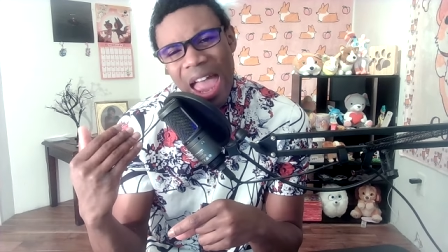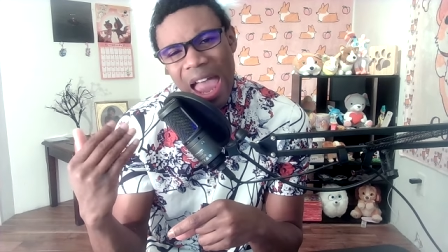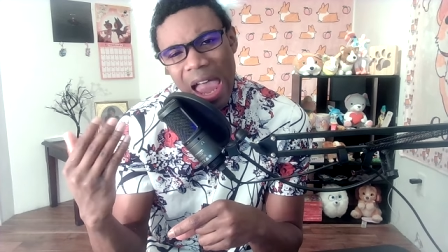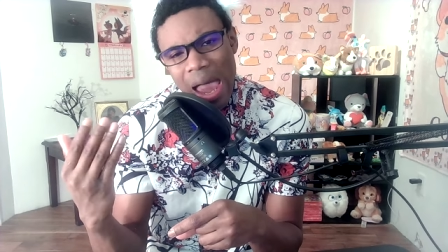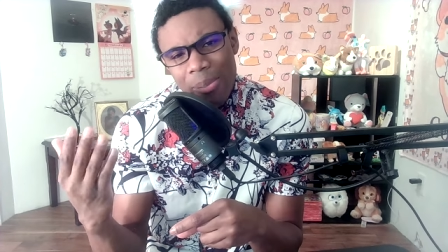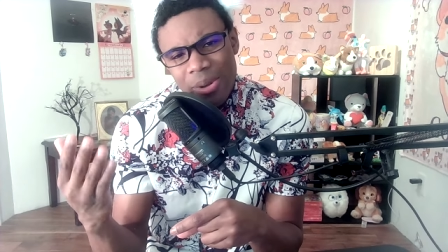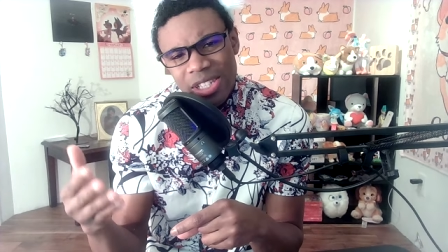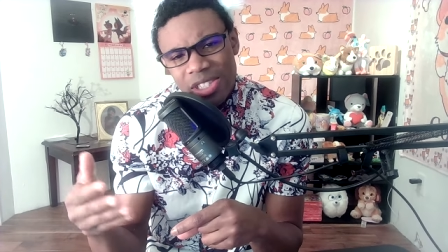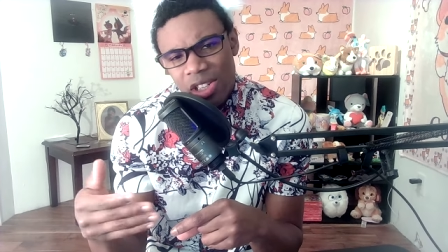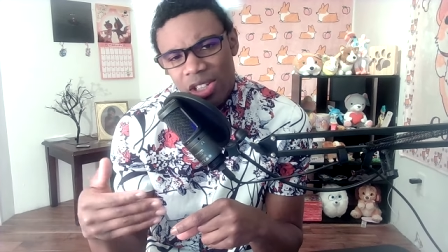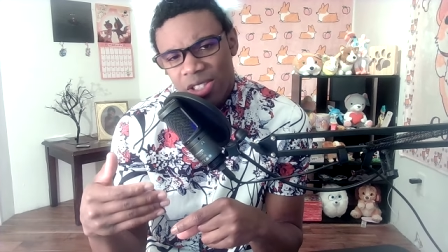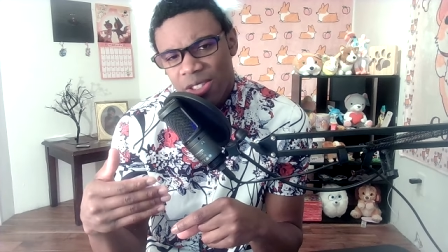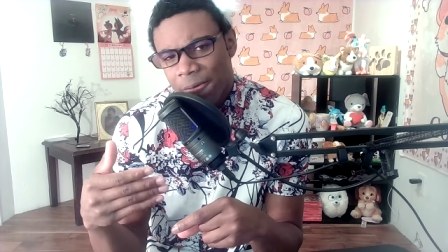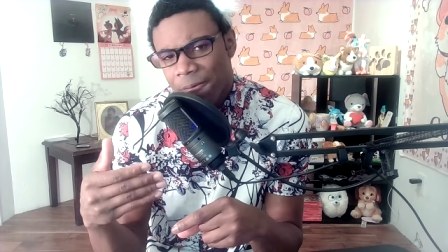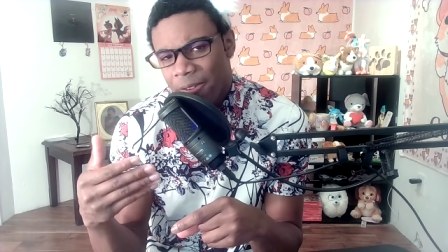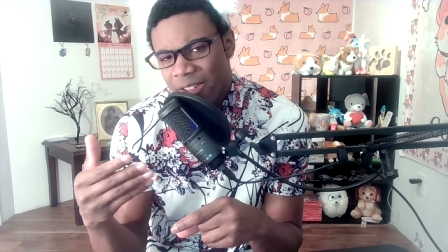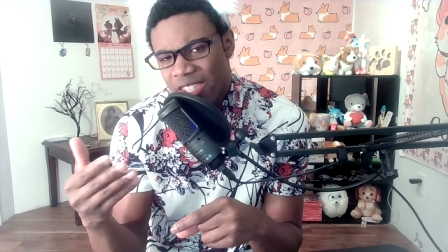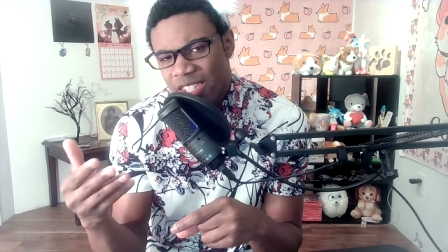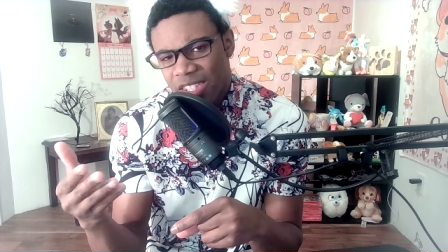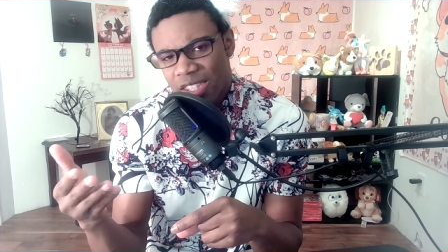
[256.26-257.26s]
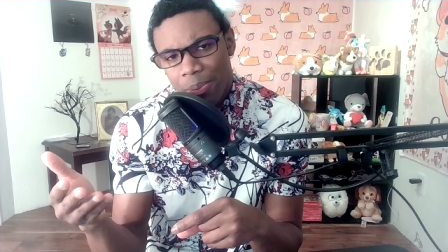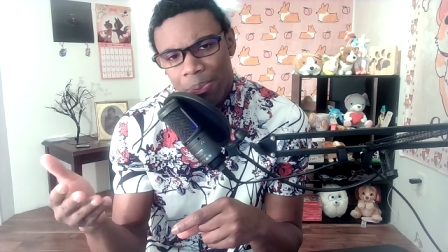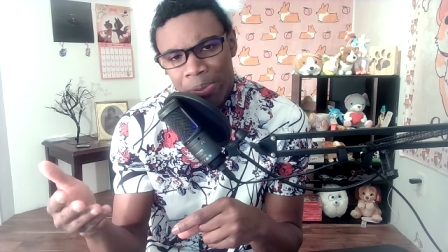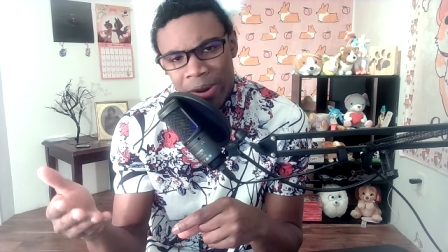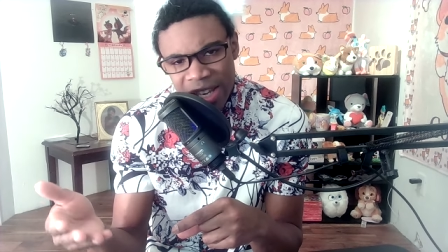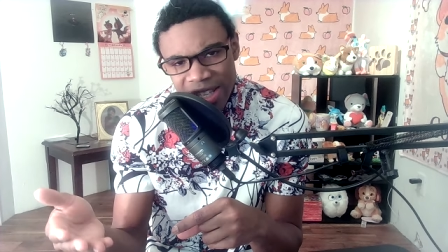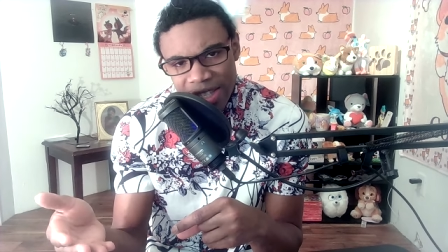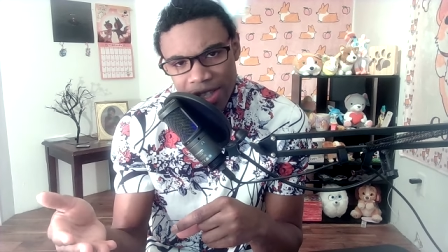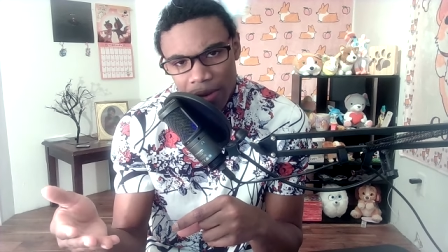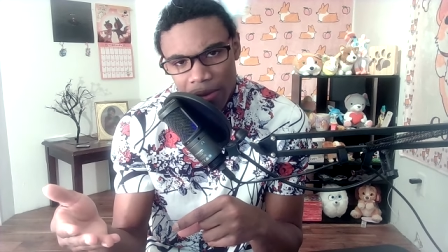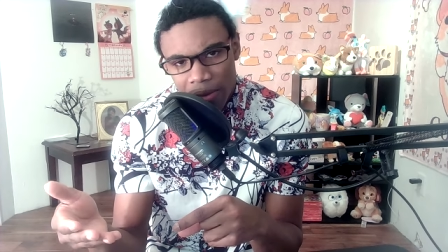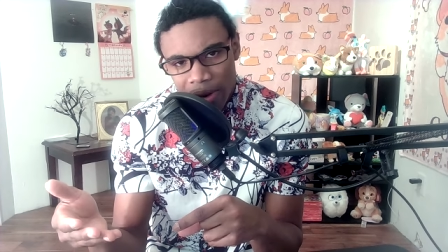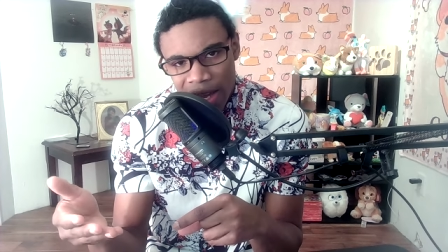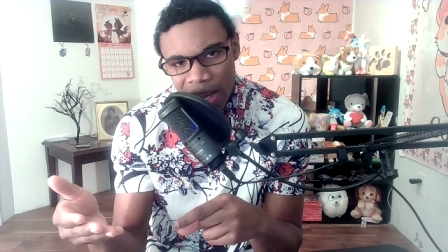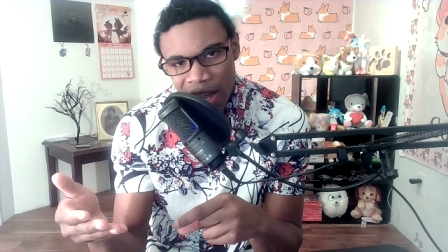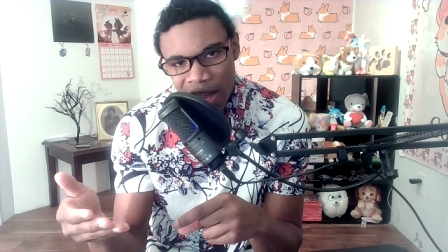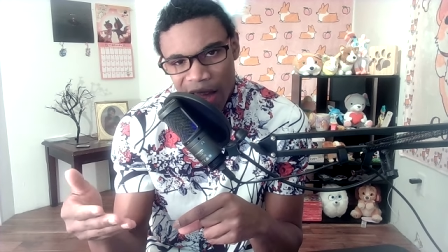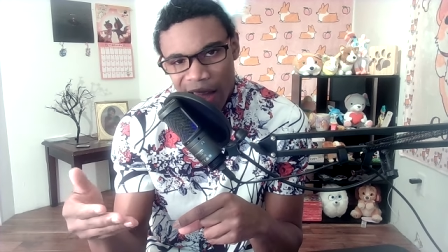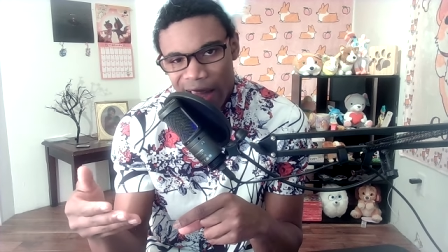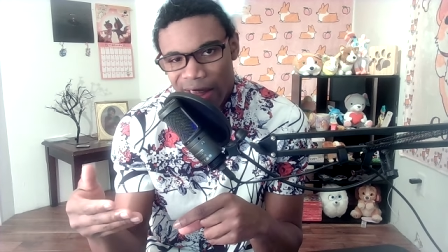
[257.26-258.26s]
Abby starts to visit the
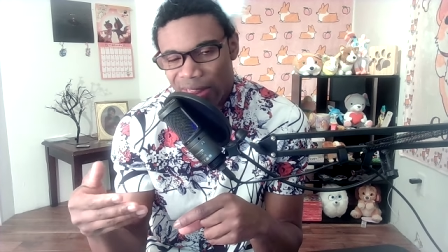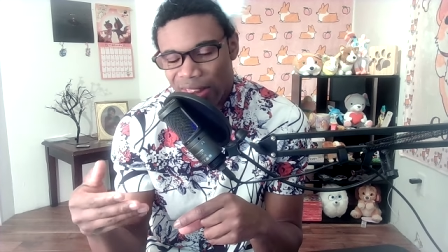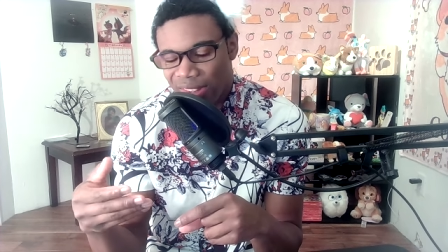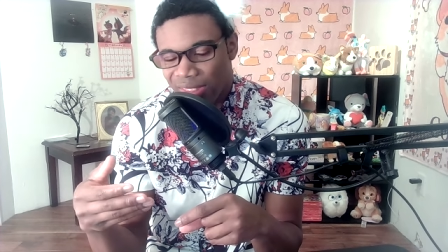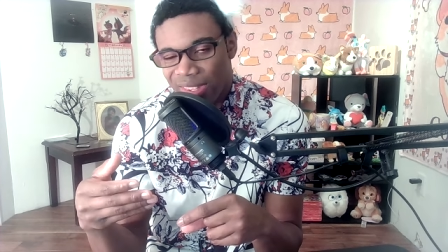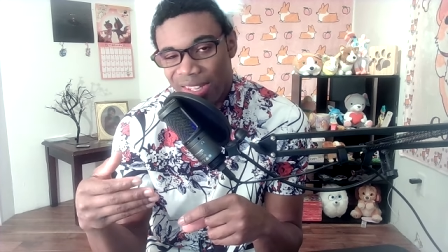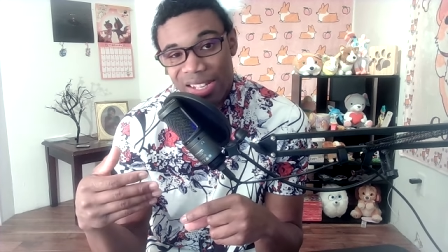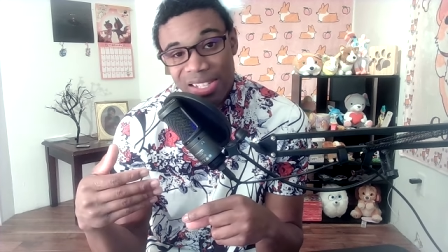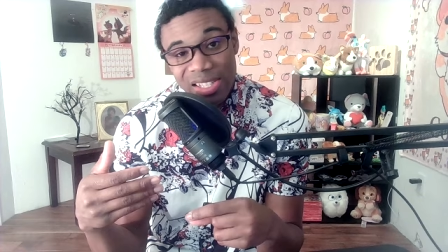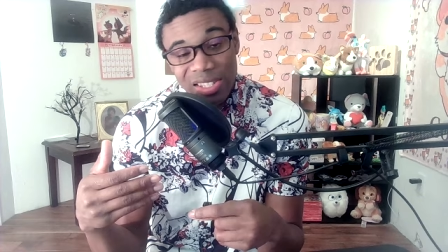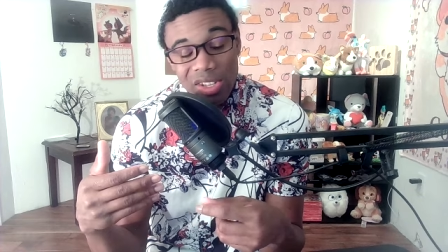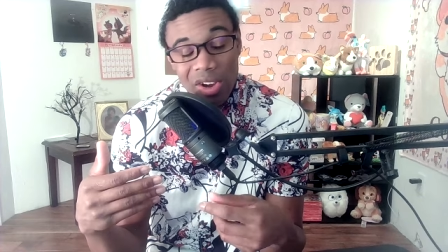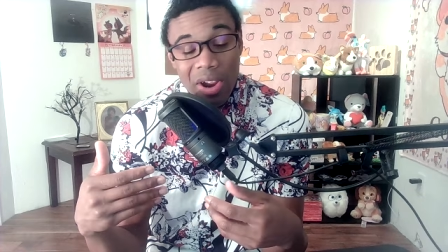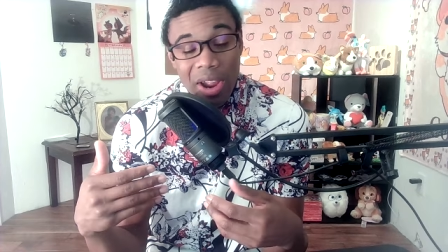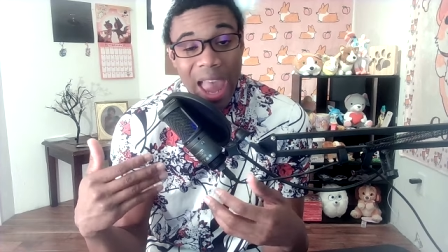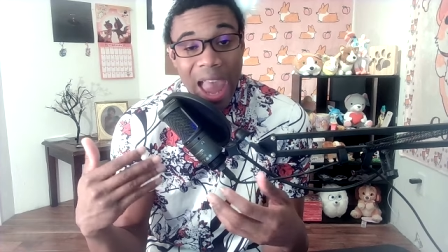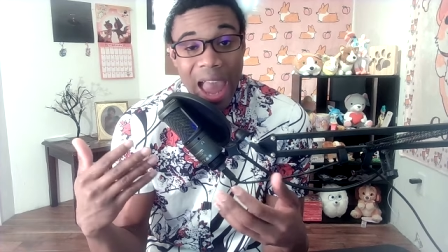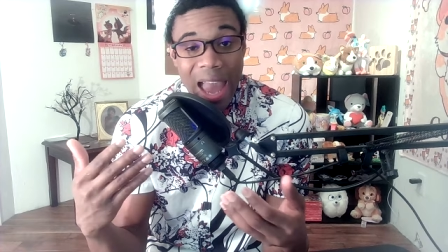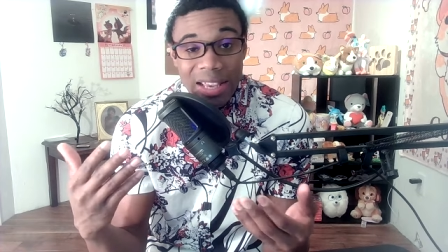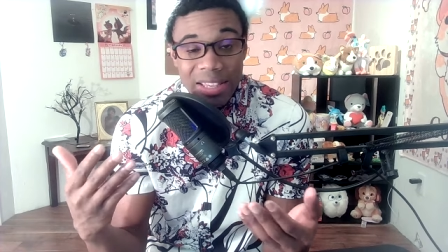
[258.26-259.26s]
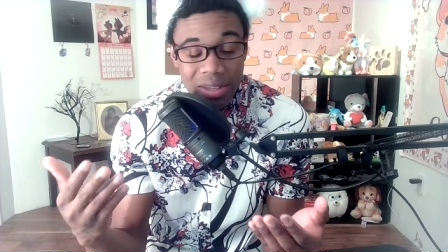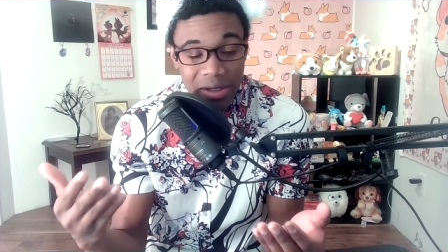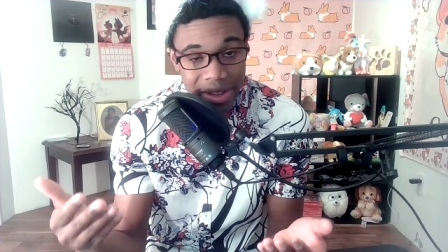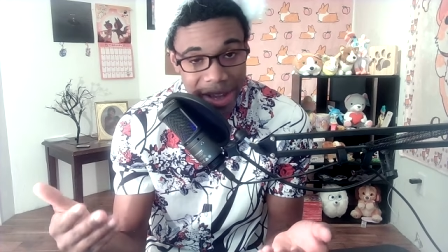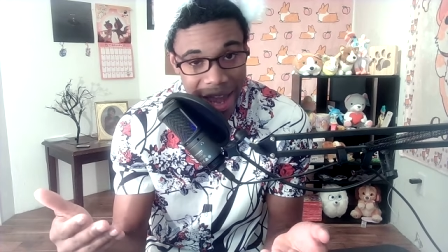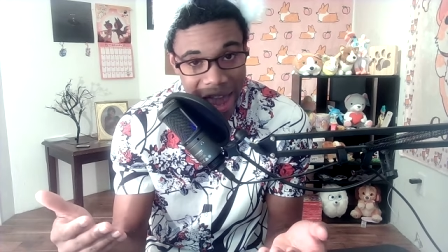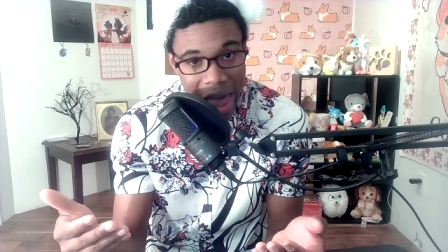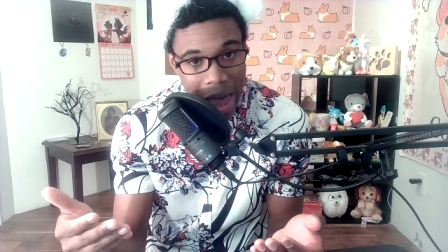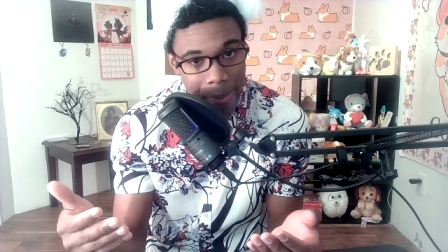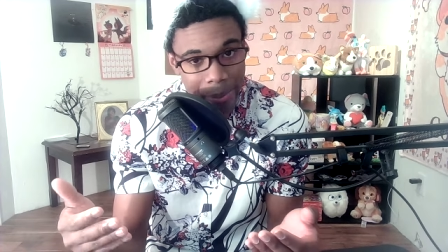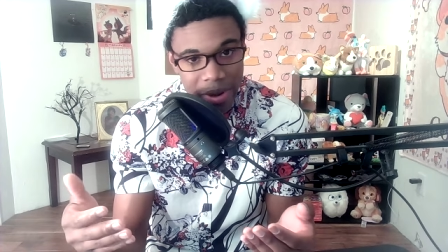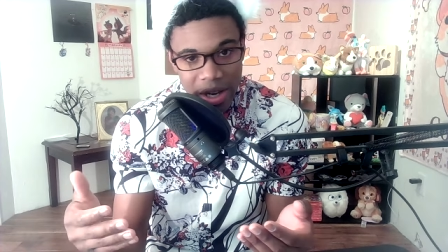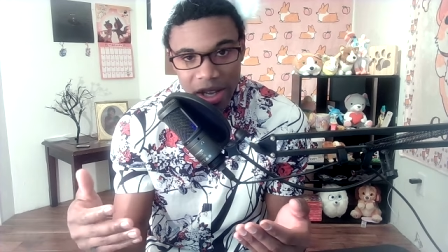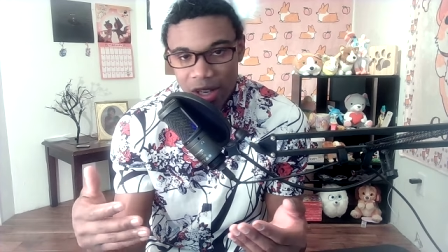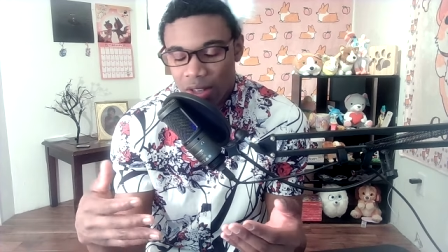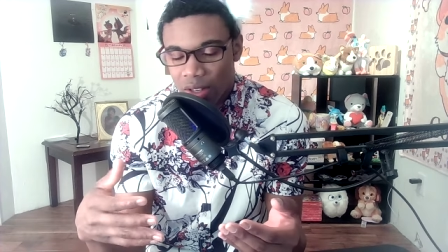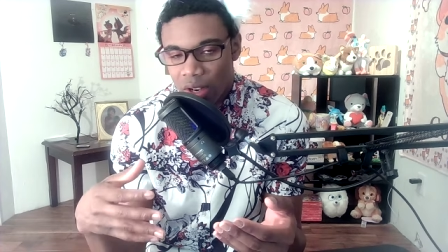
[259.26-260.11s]
pizzeria and then things start actually happening,